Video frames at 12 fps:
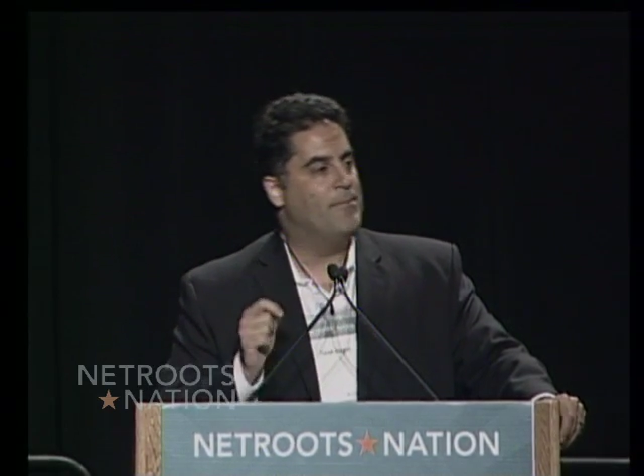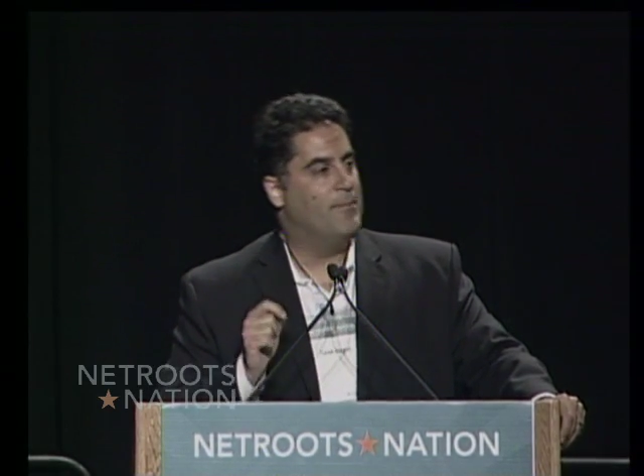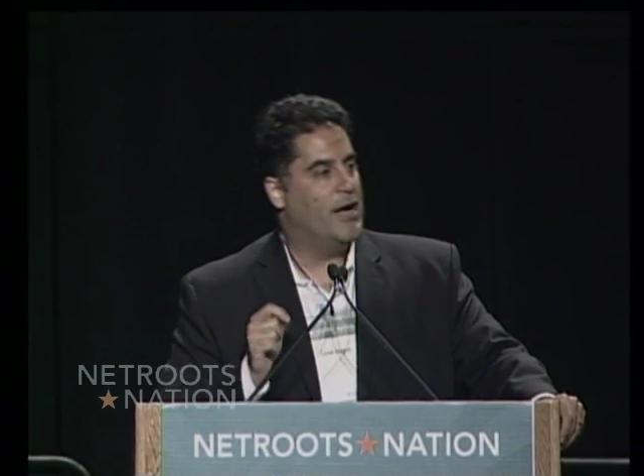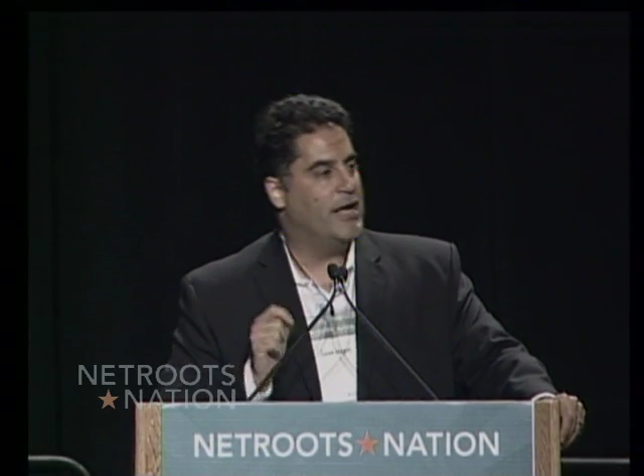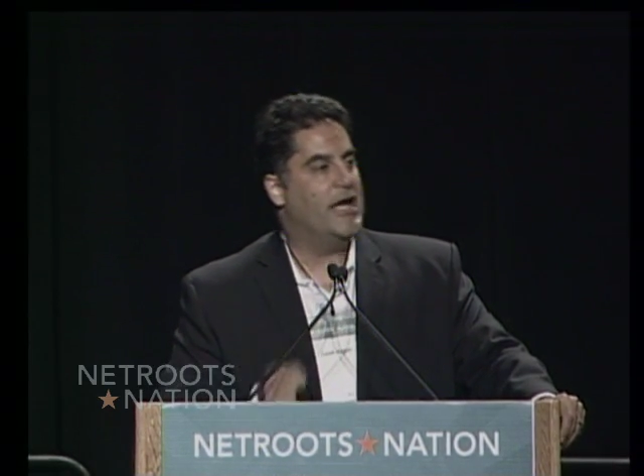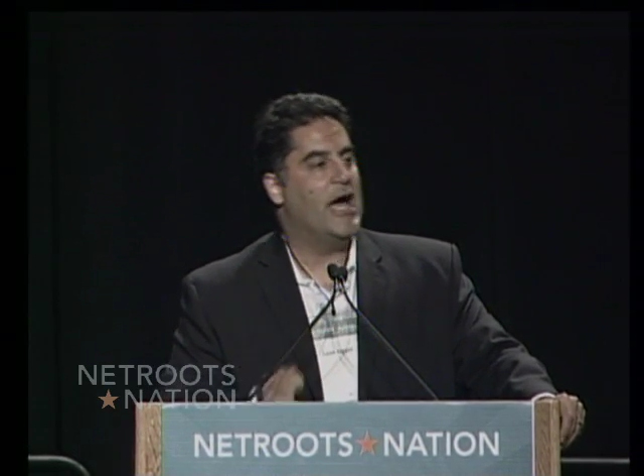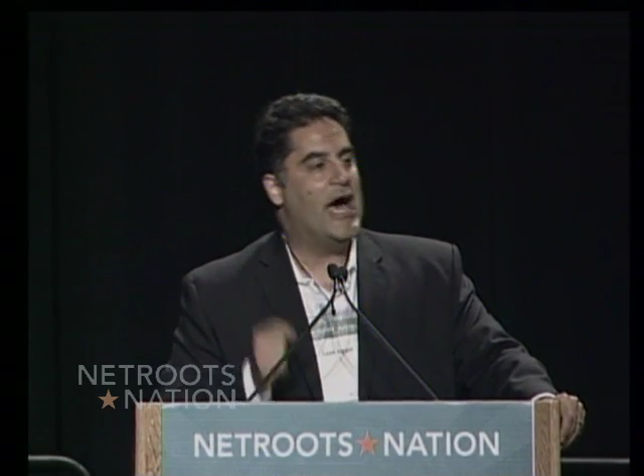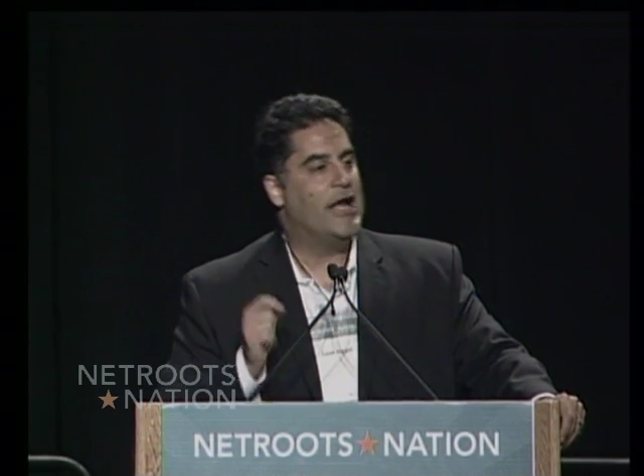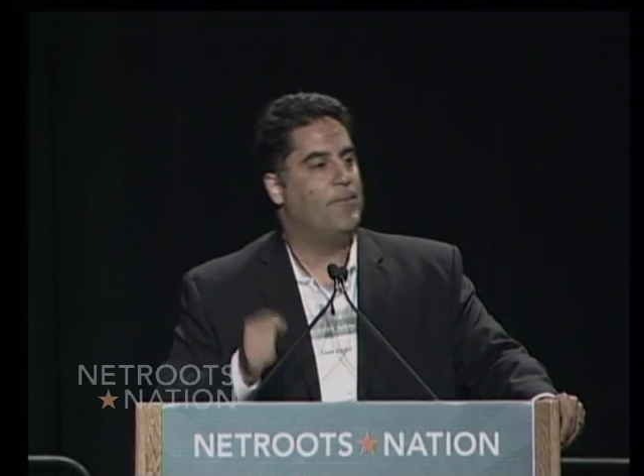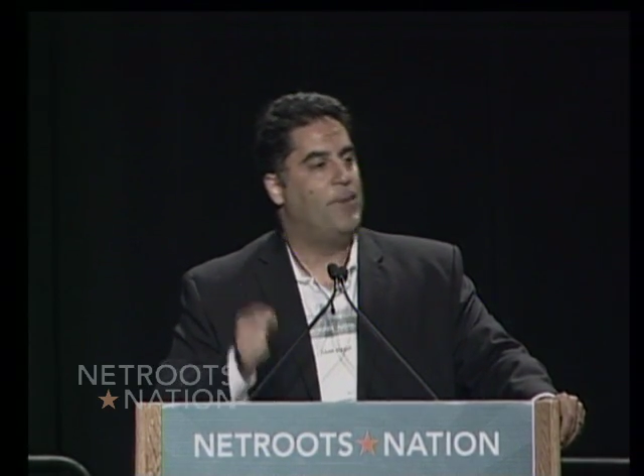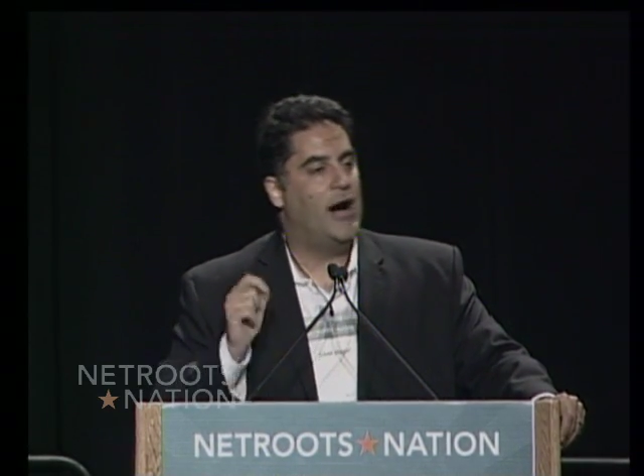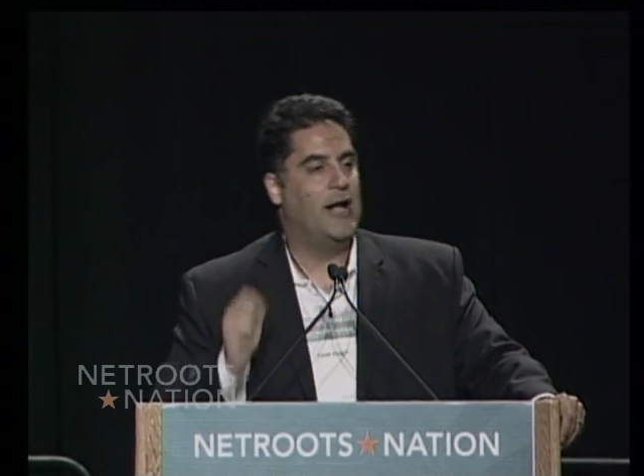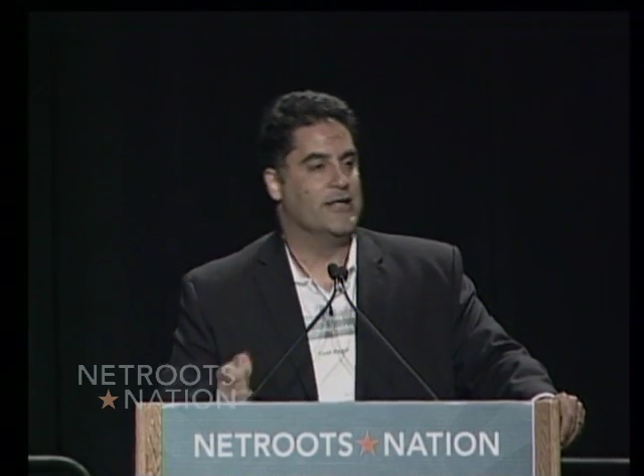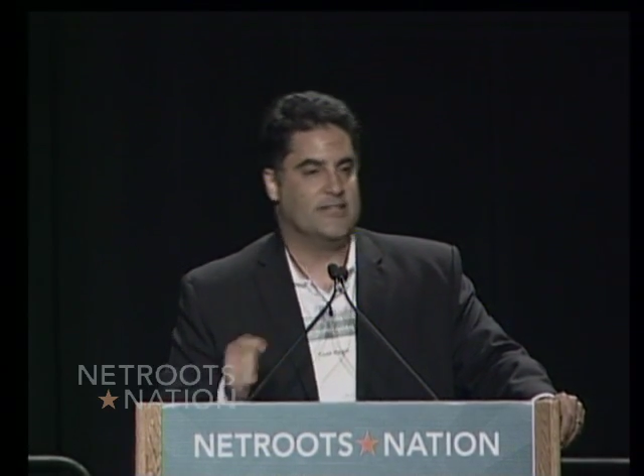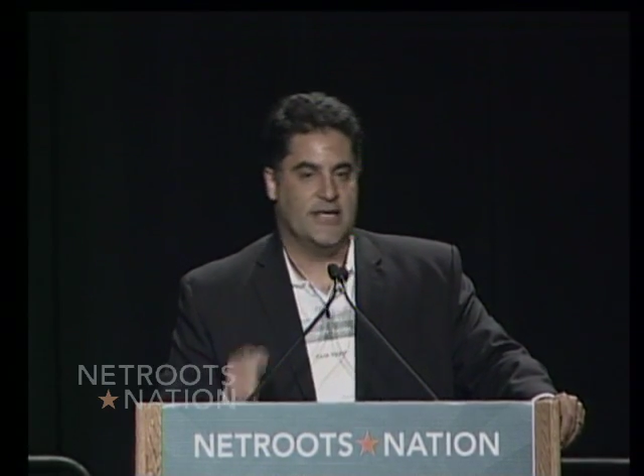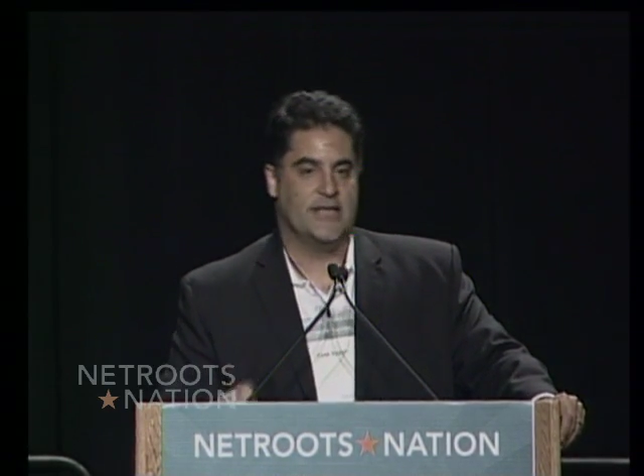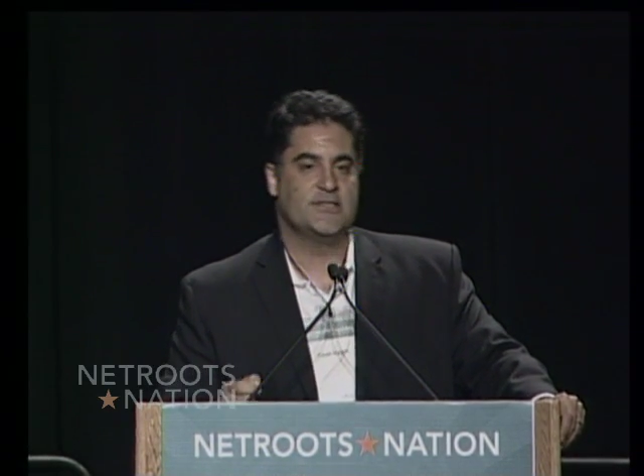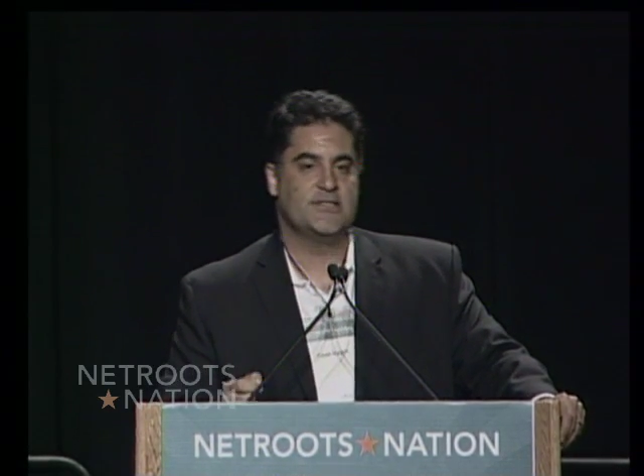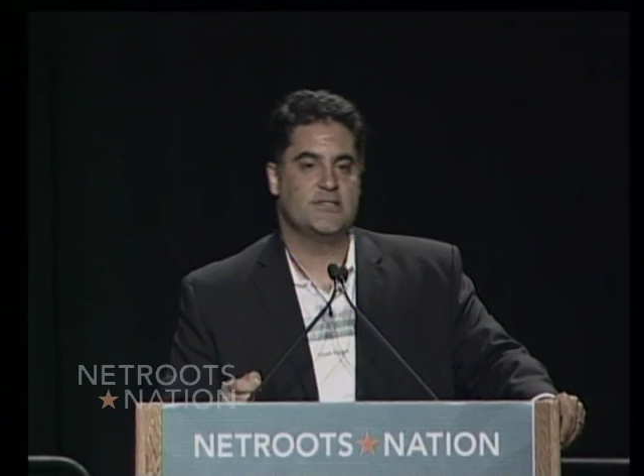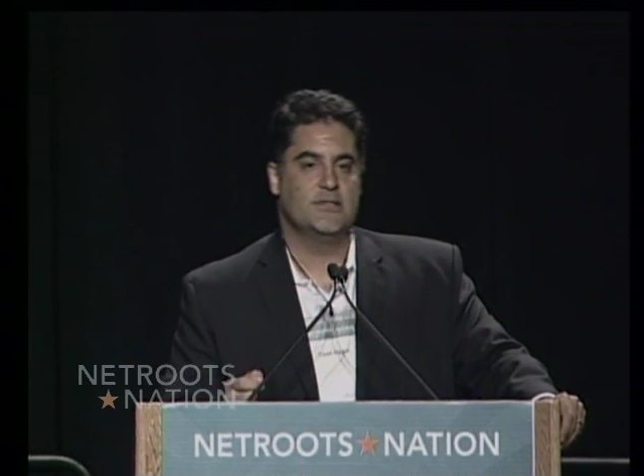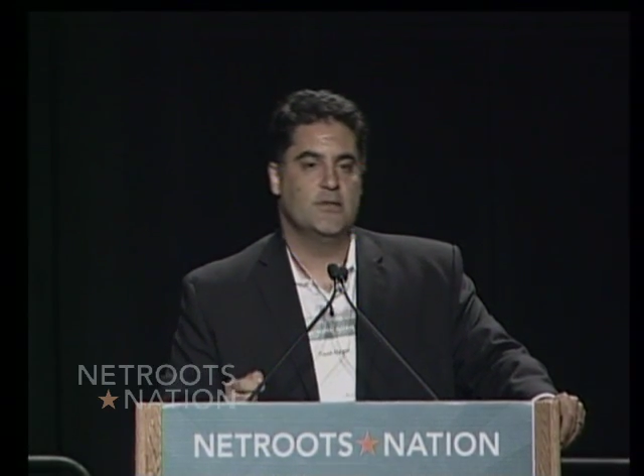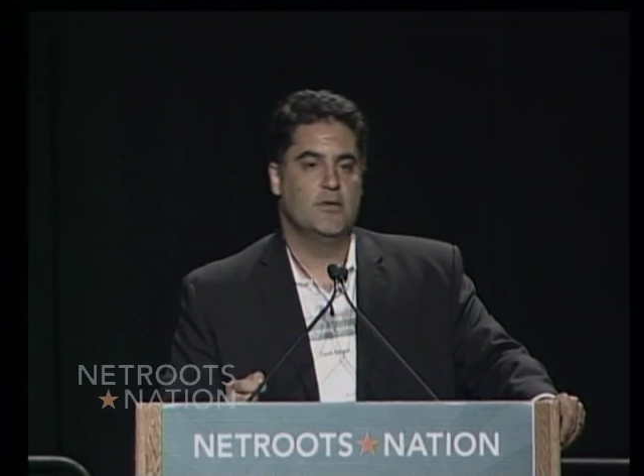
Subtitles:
money out of politics,